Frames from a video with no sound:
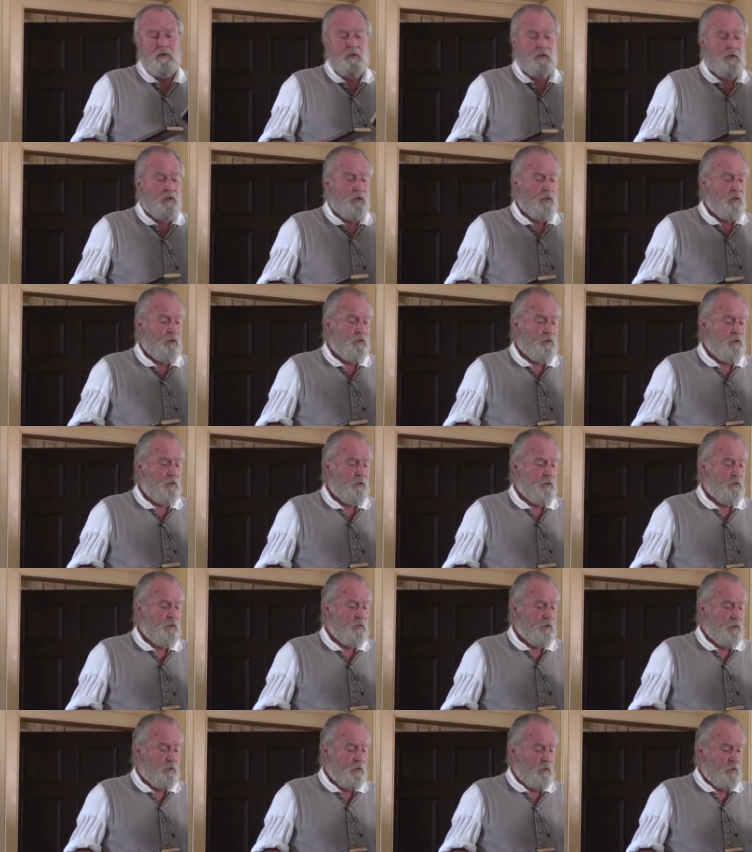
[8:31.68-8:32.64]
And,
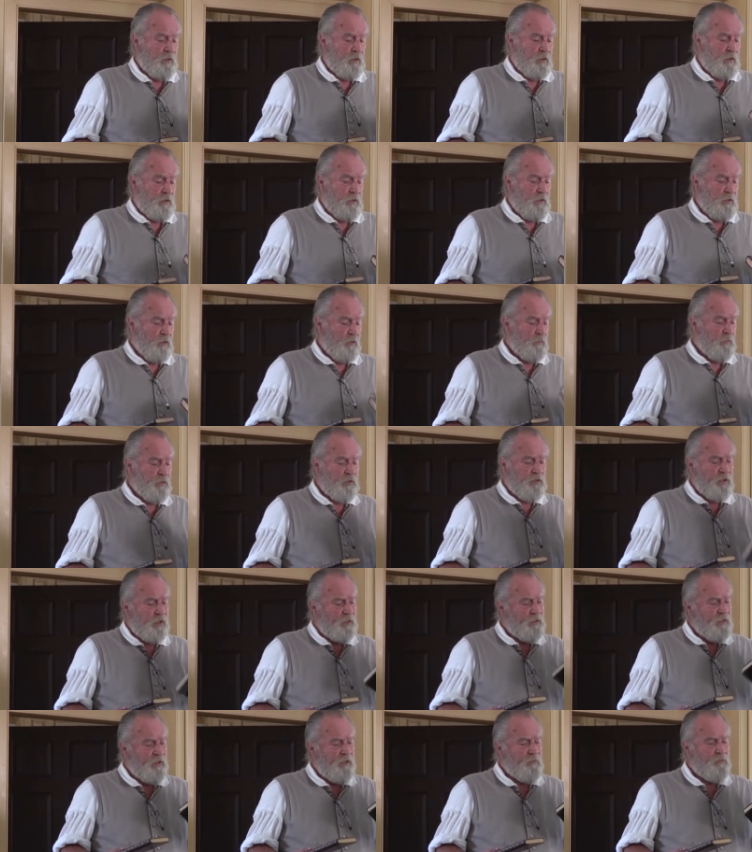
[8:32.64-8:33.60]
a book
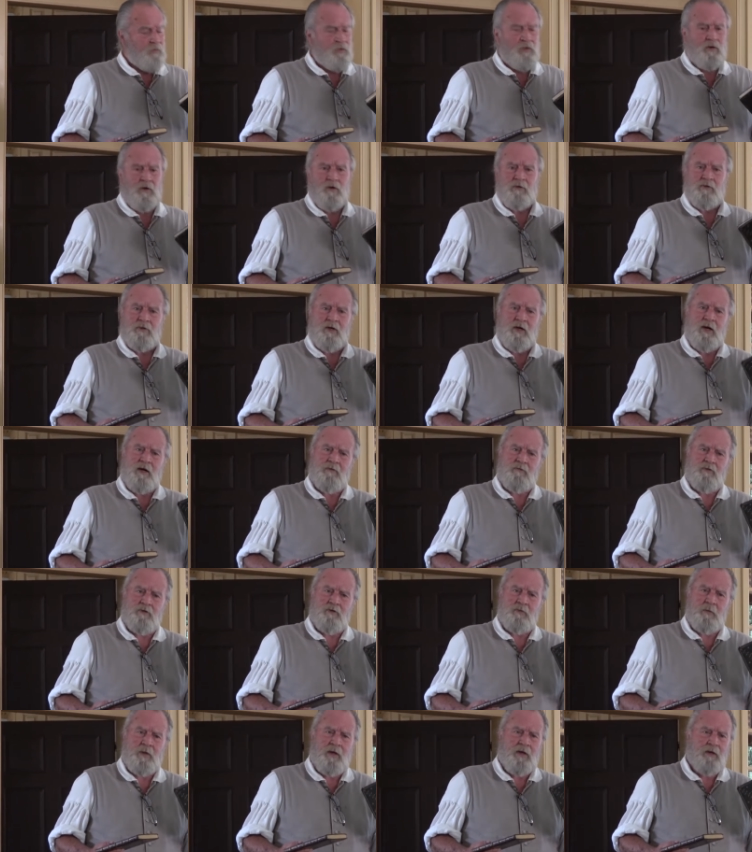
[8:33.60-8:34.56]
like that would cost an
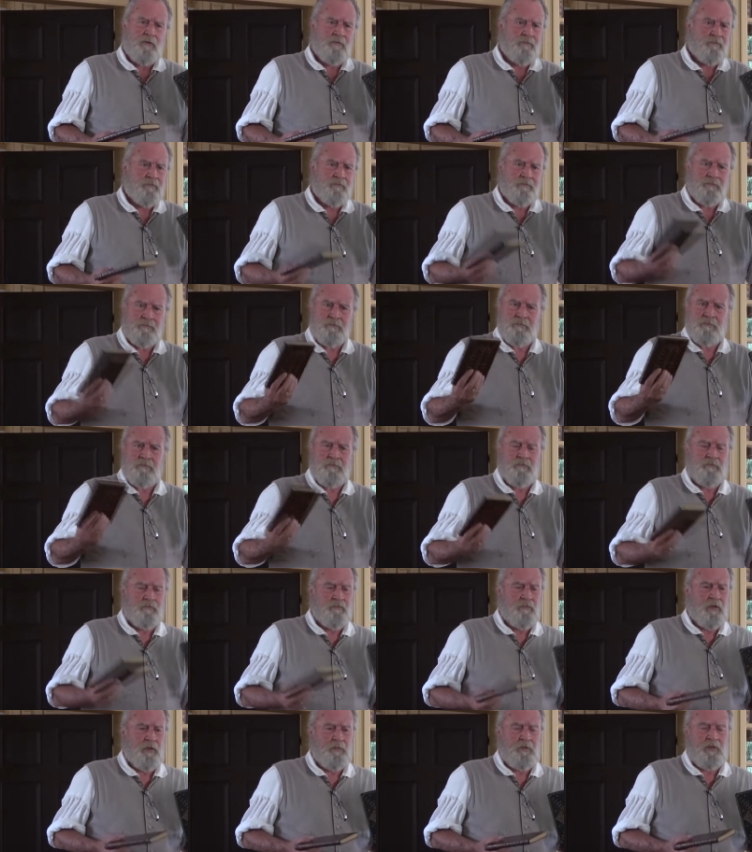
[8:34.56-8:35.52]
average man
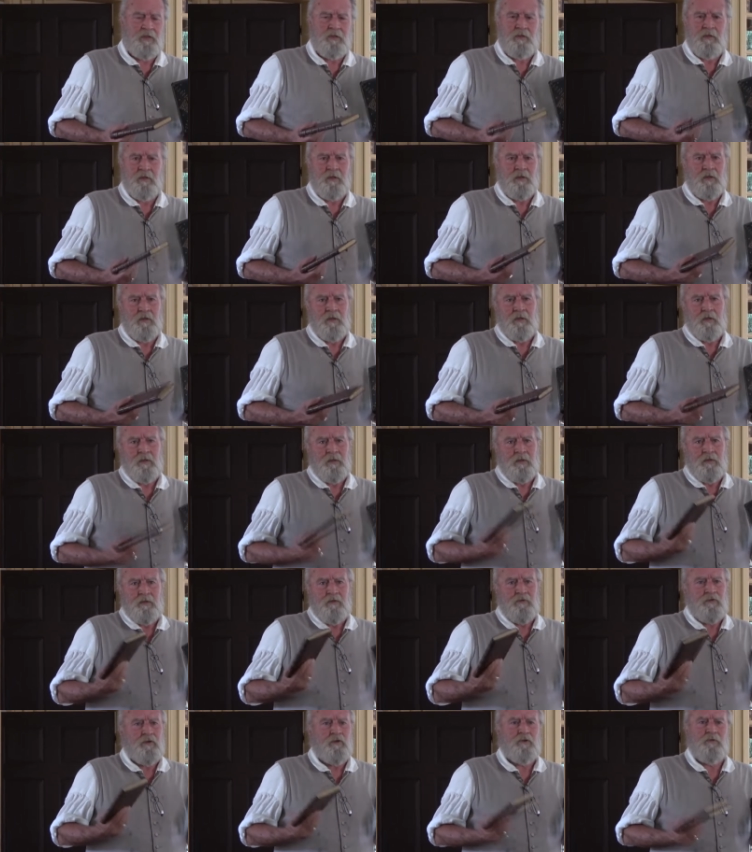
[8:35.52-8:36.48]
maybe
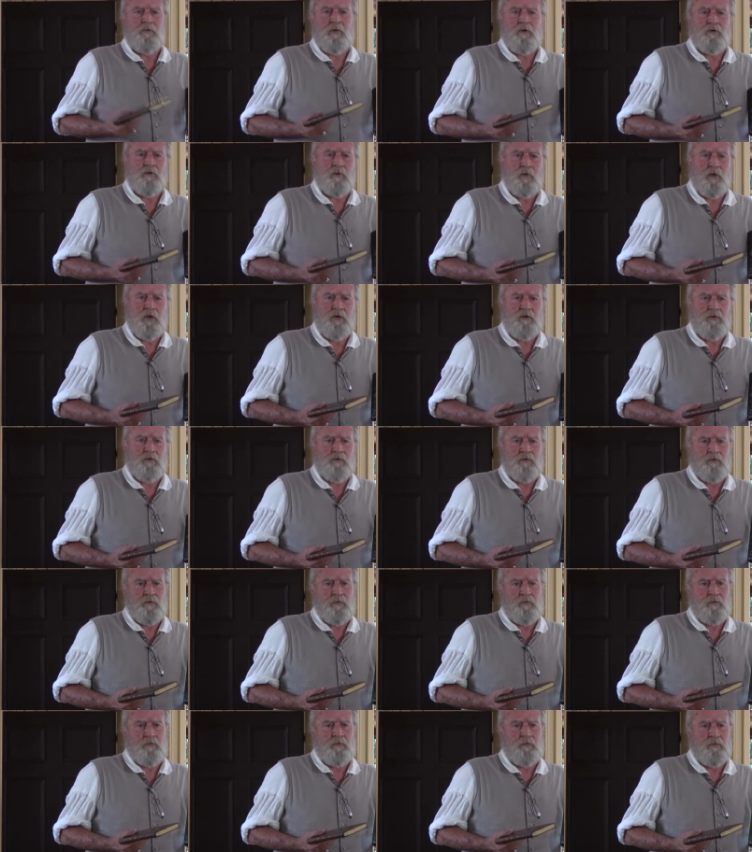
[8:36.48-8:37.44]
6 months' wages
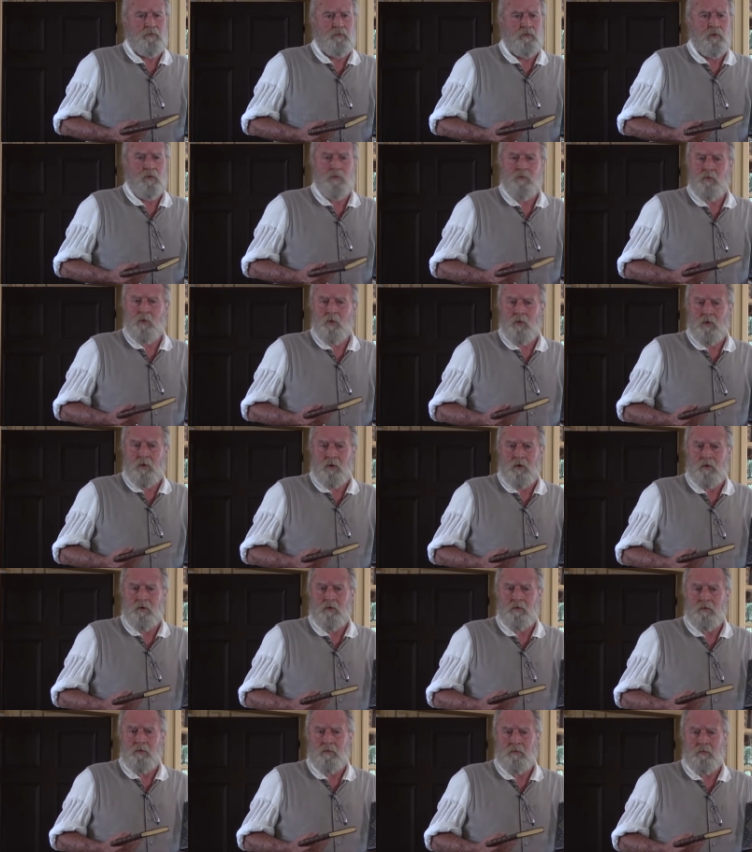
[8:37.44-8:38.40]
or more.
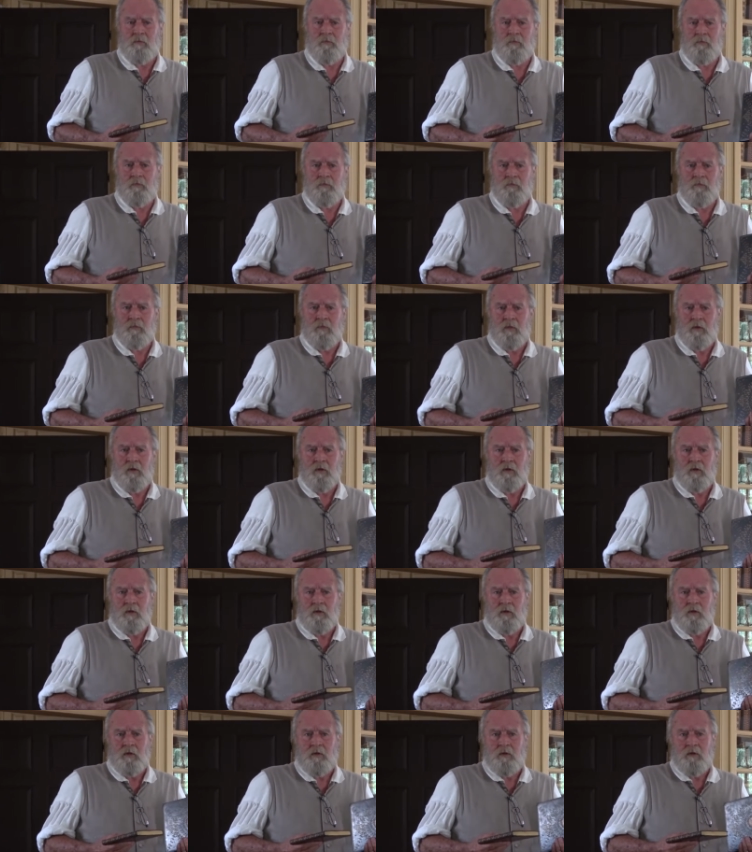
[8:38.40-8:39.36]

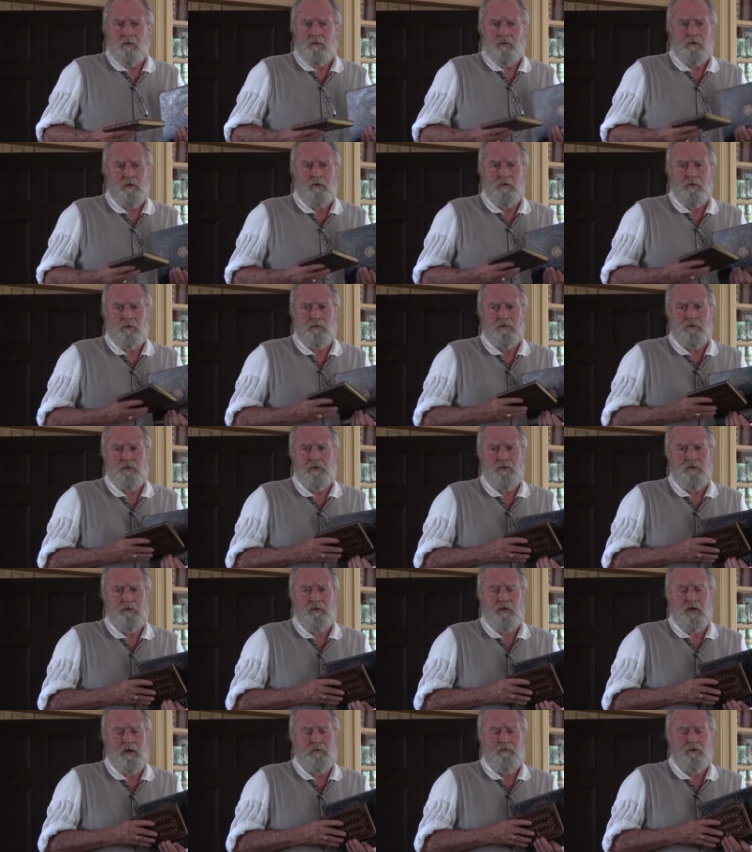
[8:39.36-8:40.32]
So you don't
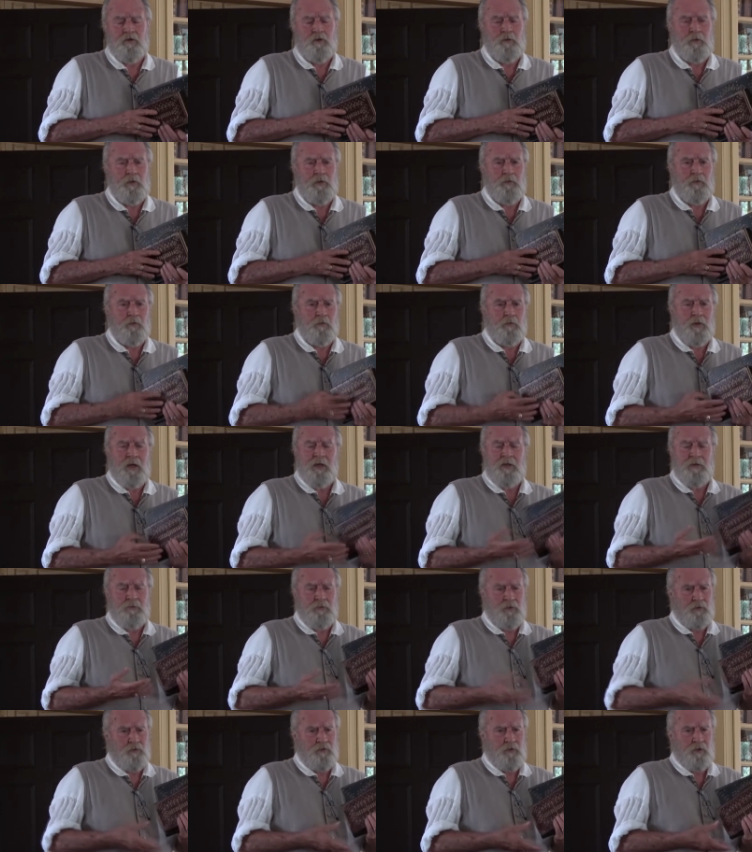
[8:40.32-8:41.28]
see average people
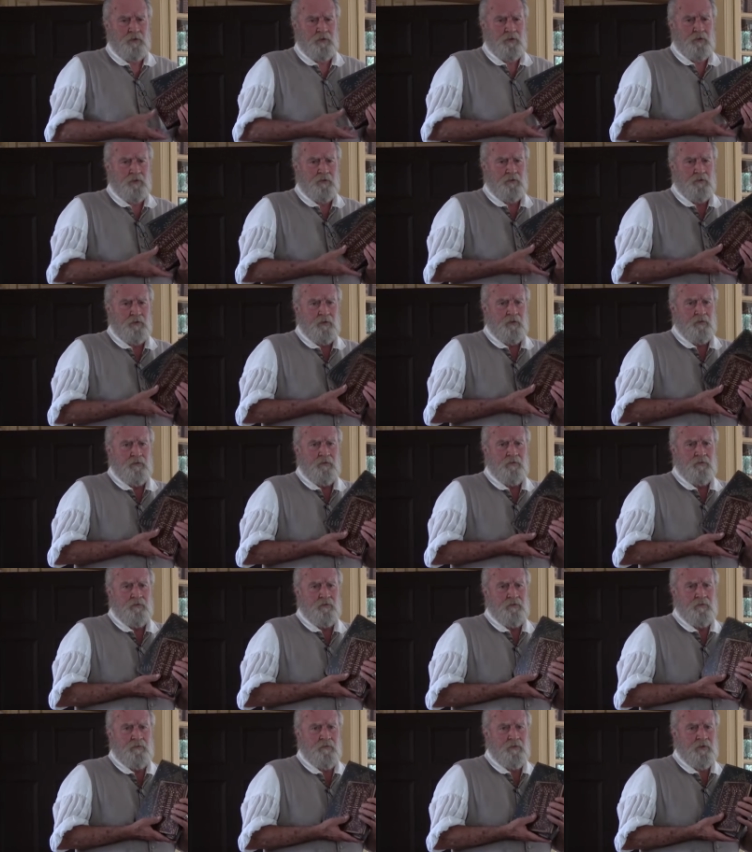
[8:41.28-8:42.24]
buying books like this.
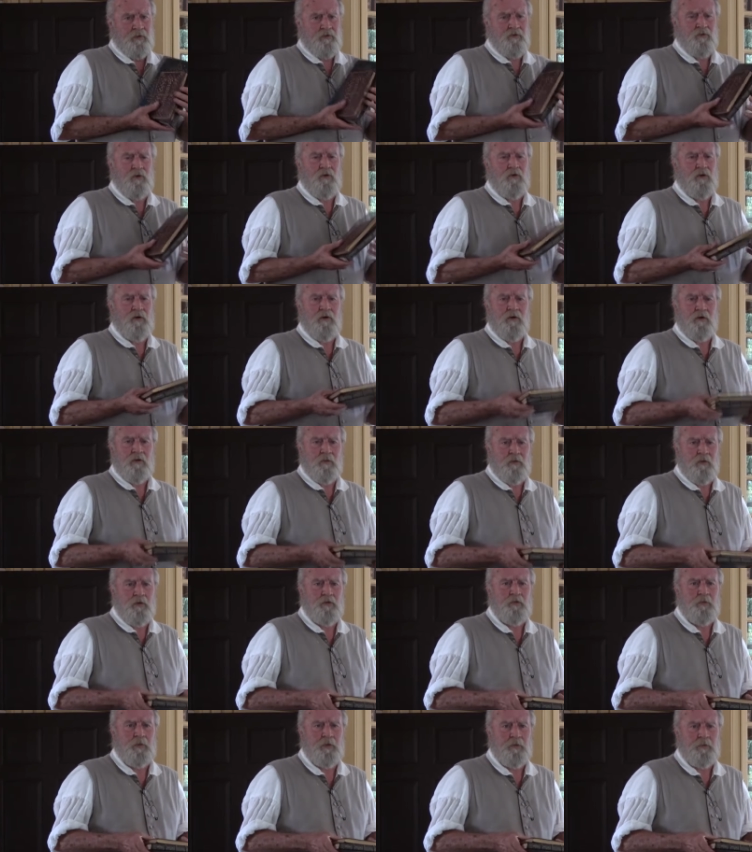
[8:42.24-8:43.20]
It's extraordinarily
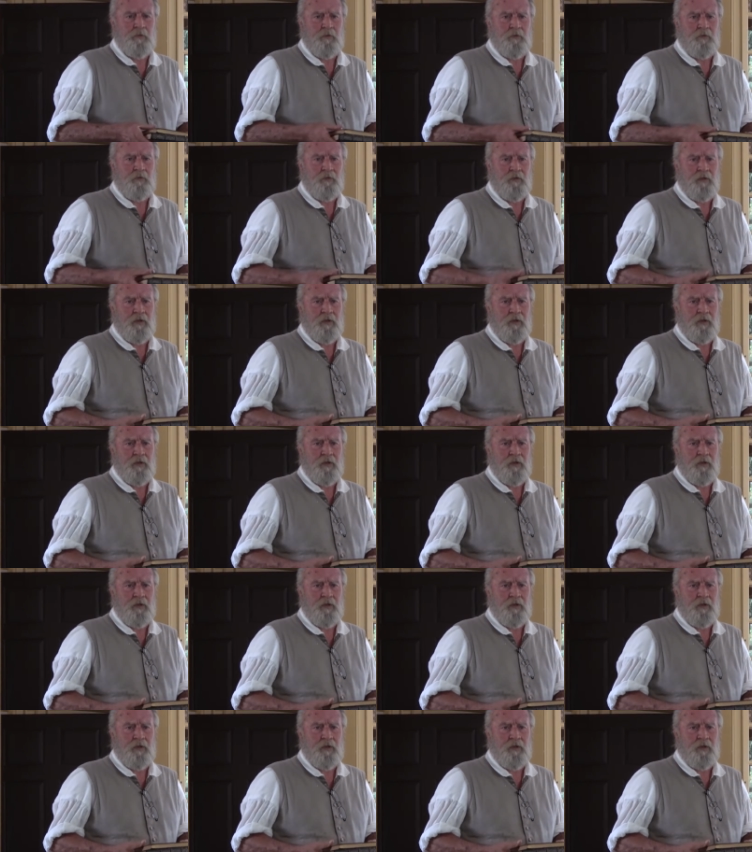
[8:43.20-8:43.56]
rich people.